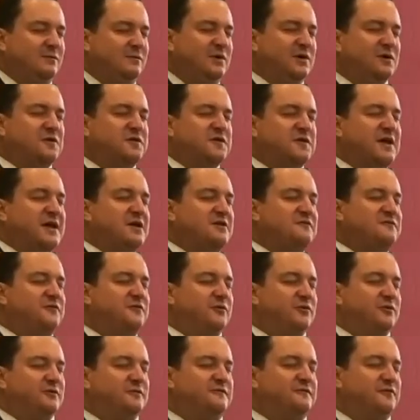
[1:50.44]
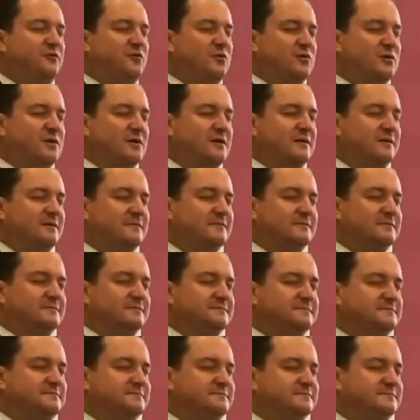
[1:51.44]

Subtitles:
We are thankful for